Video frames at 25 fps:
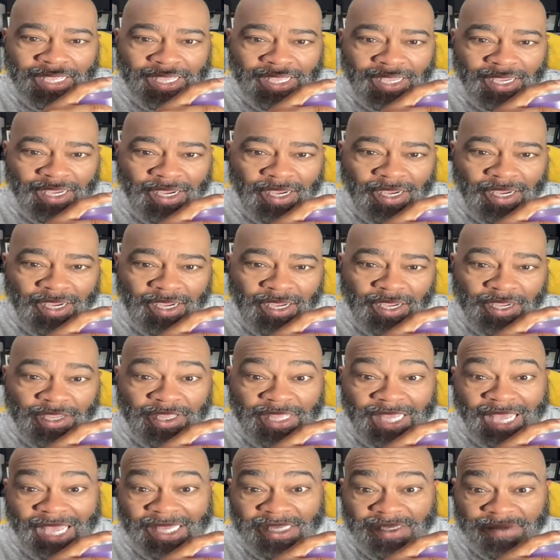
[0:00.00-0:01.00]
uh,
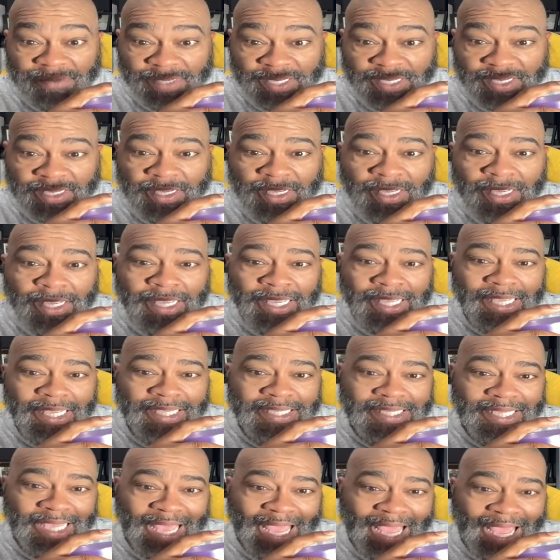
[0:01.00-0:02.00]
Yasmin,
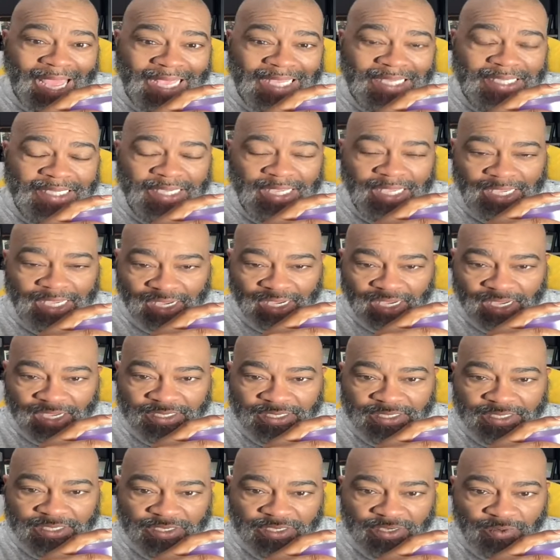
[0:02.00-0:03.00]
is asking
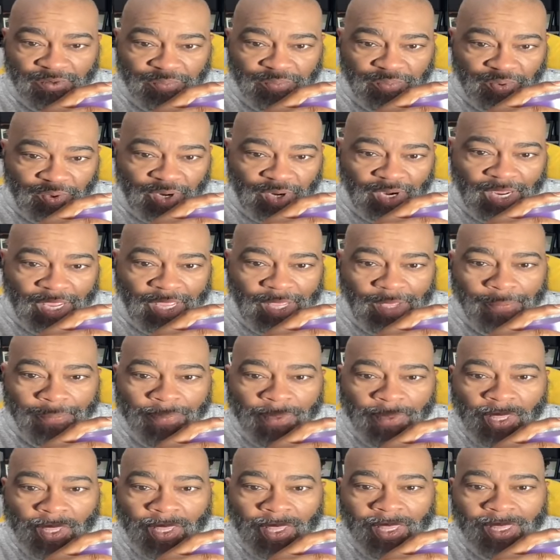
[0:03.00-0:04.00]
us to pray
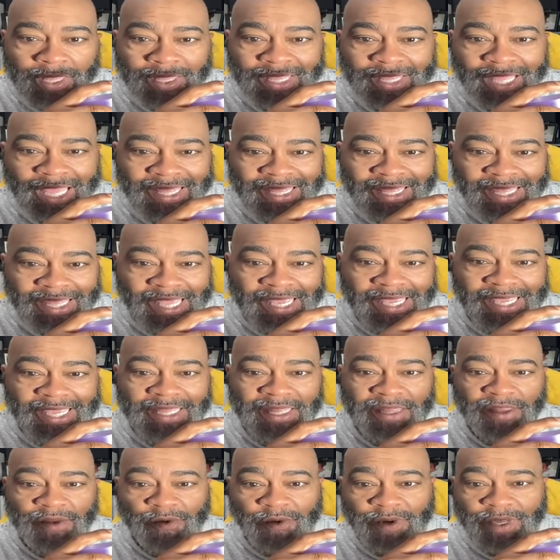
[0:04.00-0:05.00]
that they
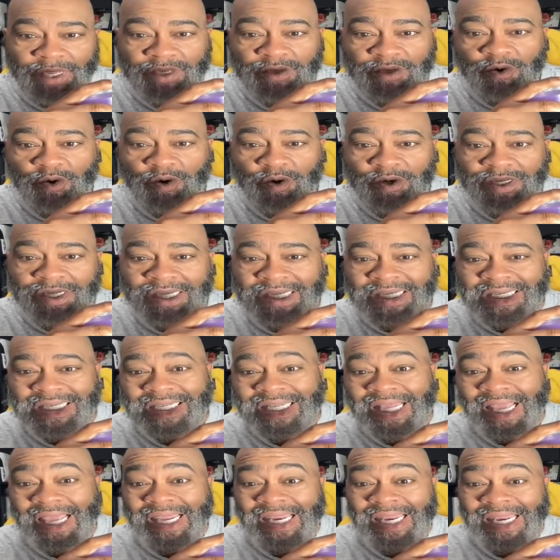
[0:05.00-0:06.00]
get the resources
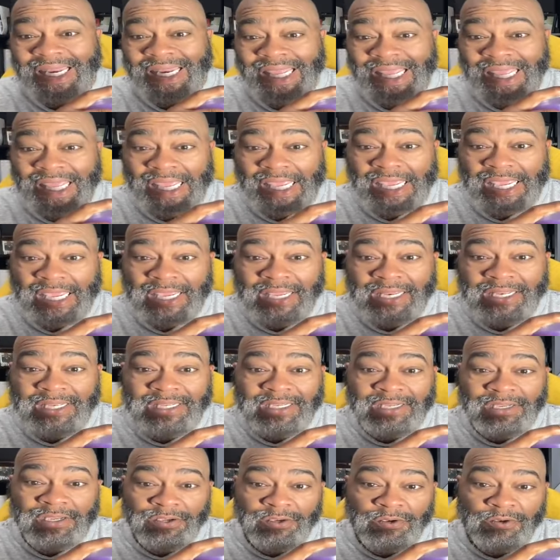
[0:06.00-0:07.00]
they need
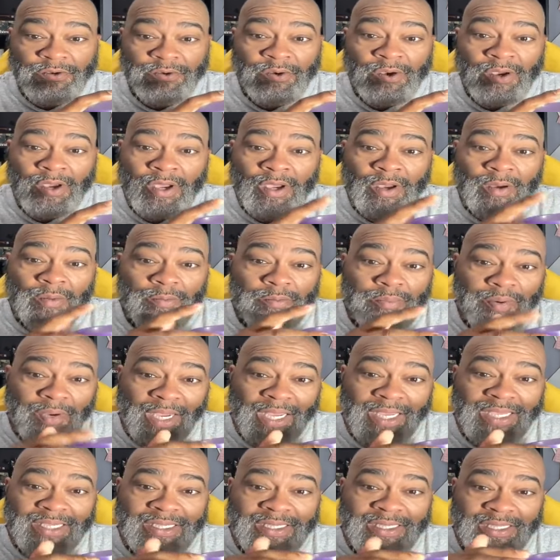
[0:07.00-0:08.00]
to
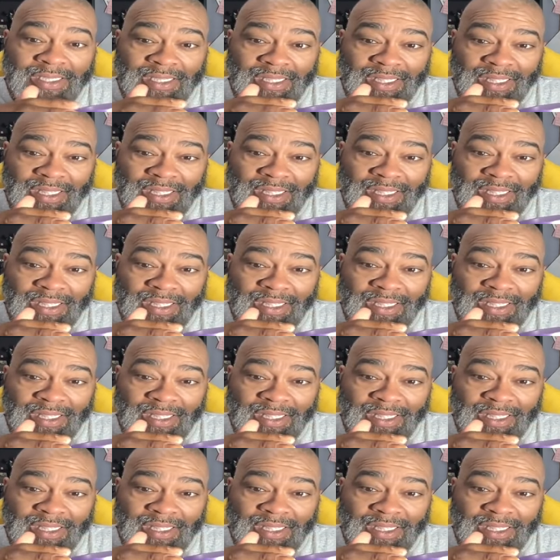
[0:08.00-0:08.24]
bless